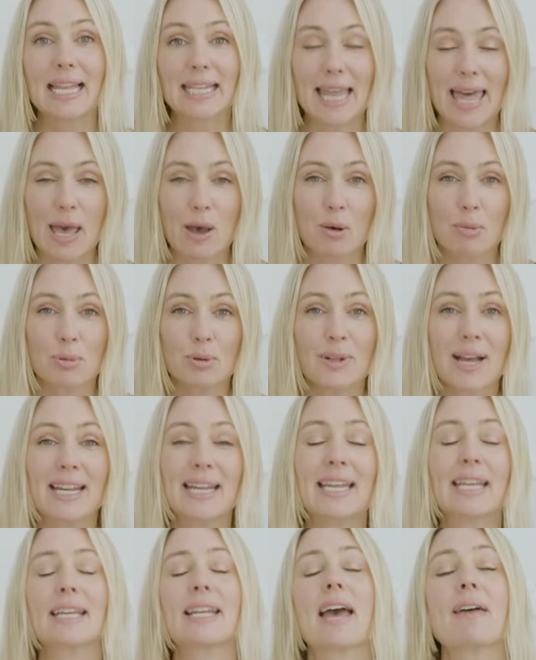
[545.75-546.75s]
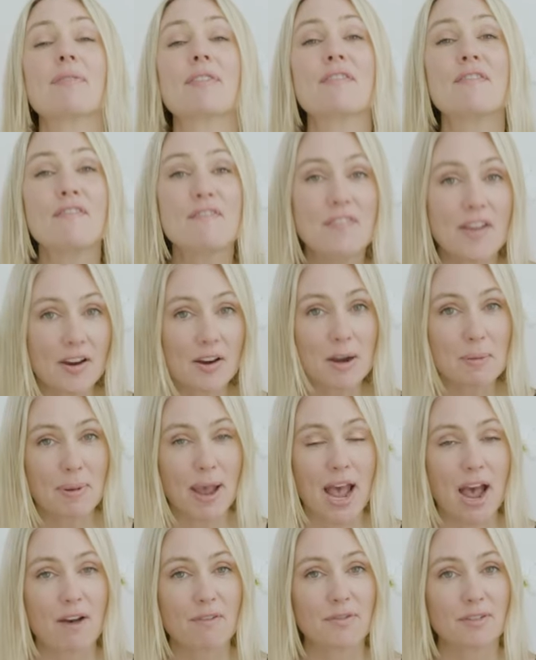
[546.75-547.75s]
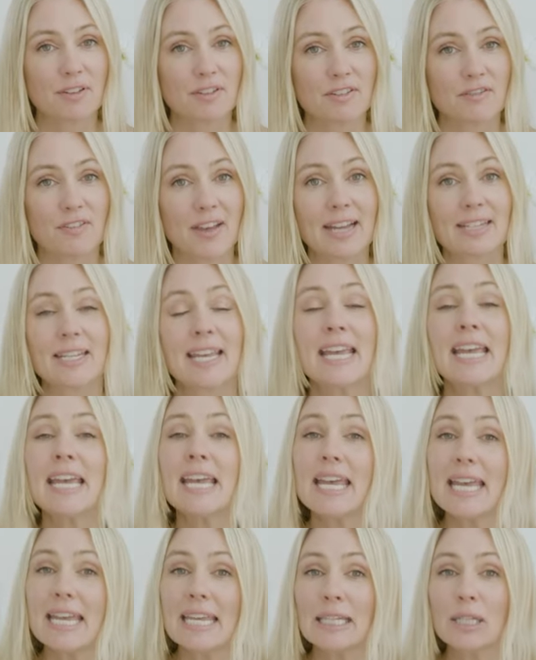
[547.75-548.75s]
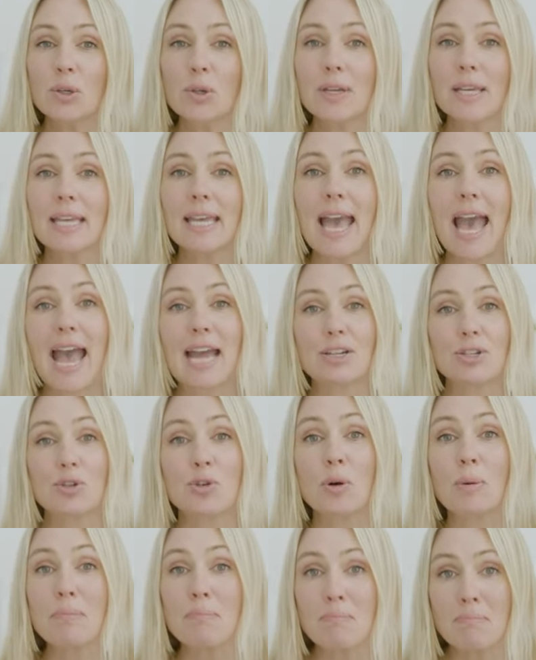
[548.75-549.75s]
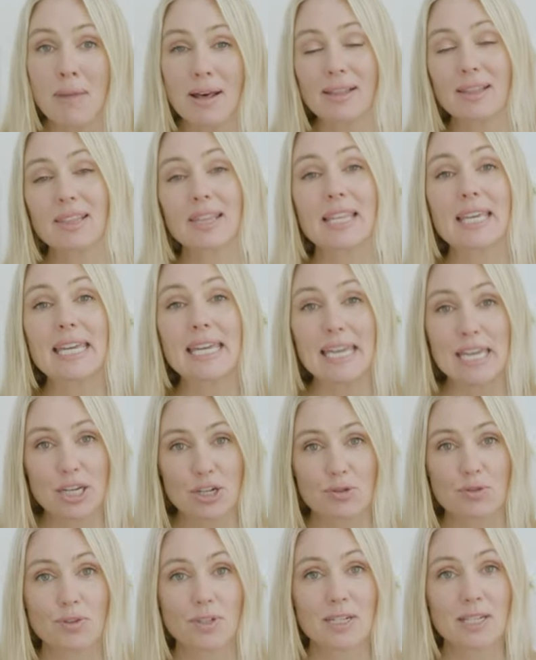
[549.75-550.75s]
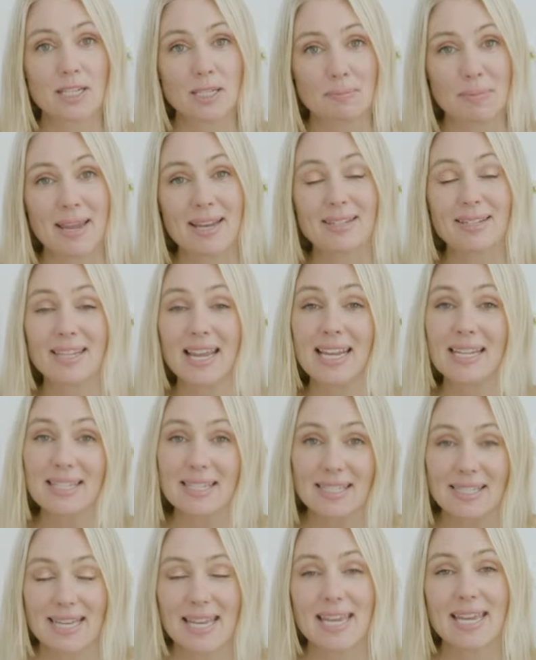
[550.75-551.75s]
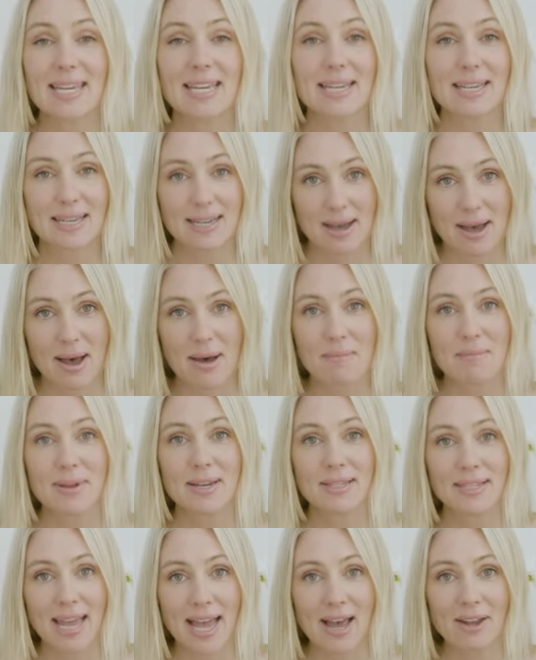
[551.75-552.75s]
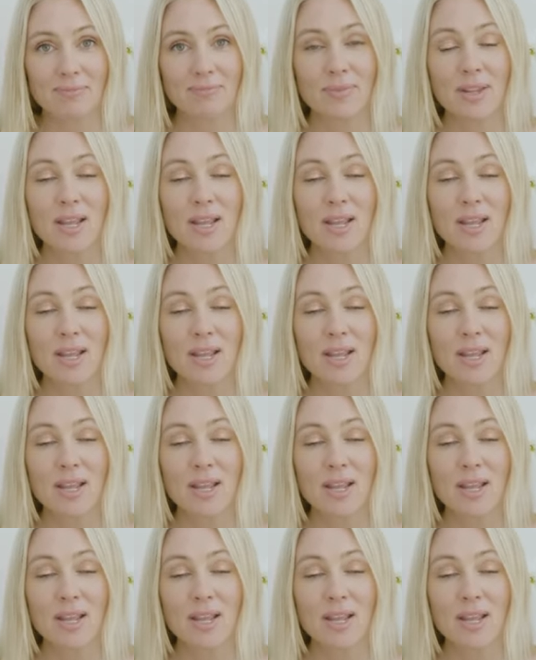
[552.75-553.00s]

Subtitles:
allowable, and it can have a very powerful effect in looking at your monthly interest expense and seeing it come down.